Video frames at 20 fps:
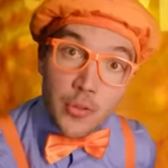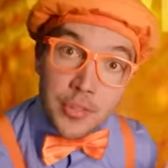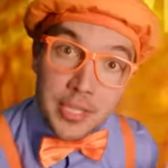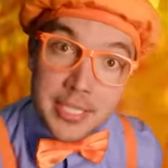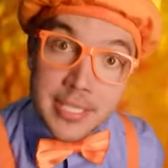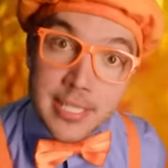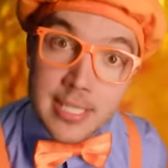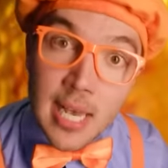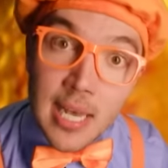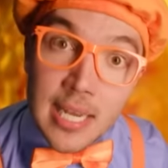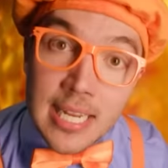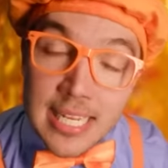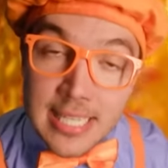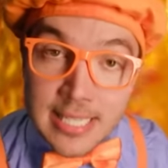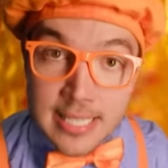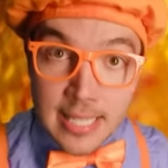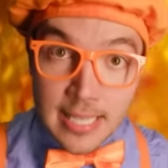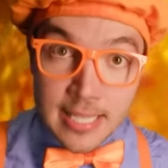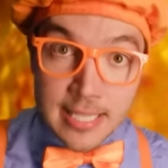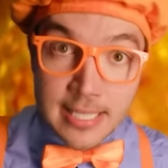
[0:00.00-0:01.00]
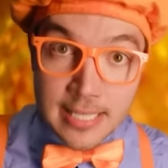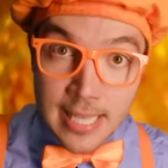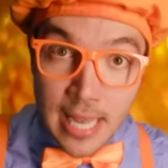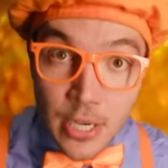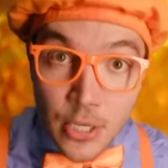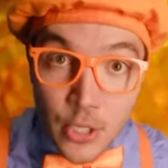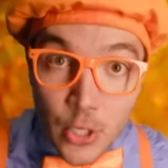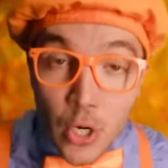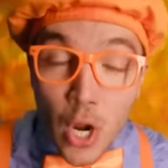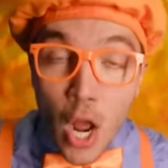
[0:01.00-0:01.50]
the sun is the
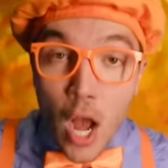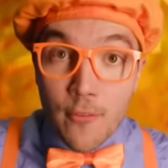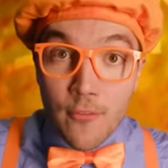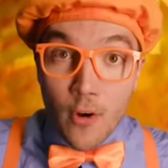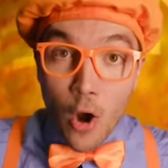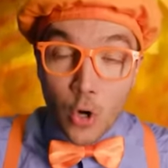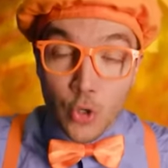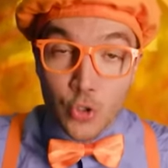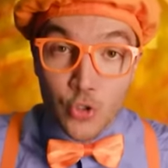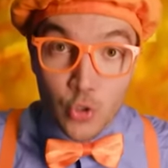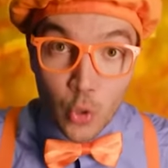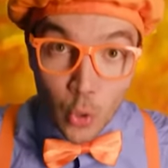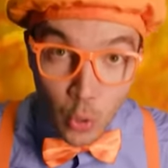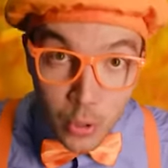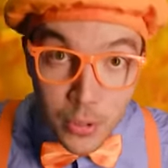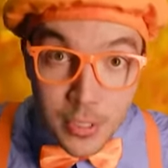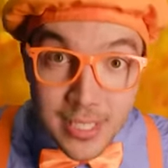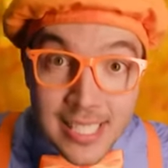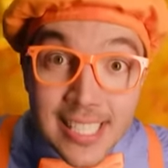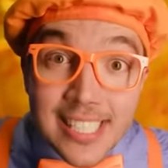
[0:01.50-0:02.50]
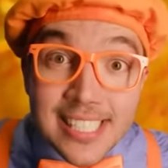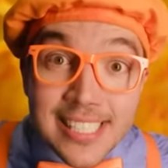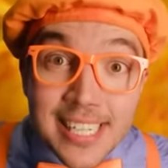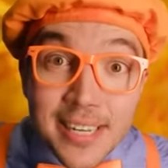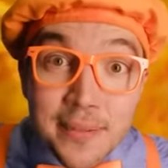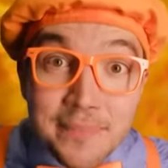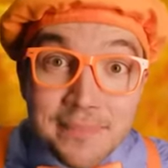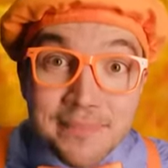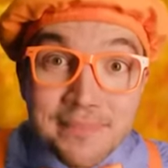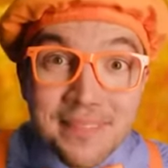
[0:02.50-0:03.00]
center of our solar system?
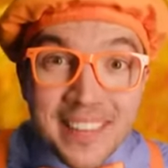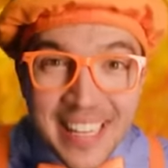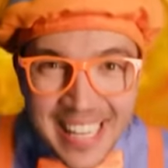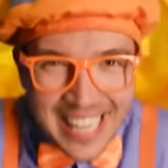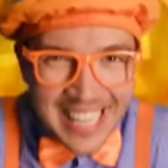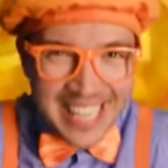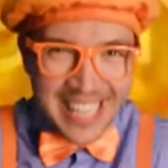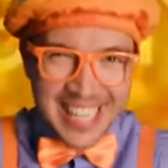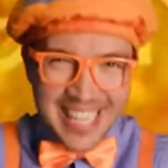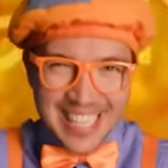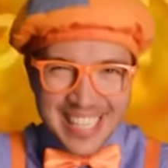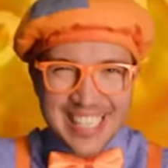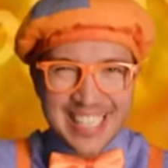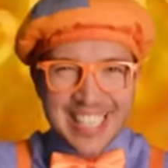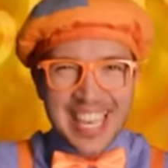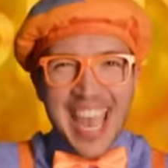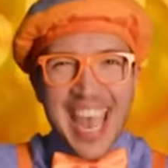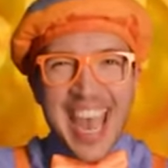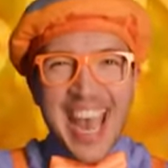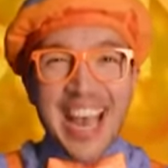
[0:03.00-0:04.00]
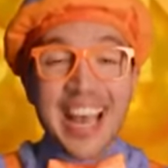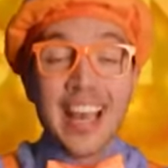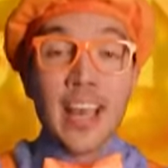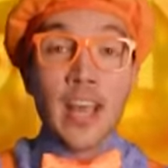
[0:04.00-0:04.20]
Yeah,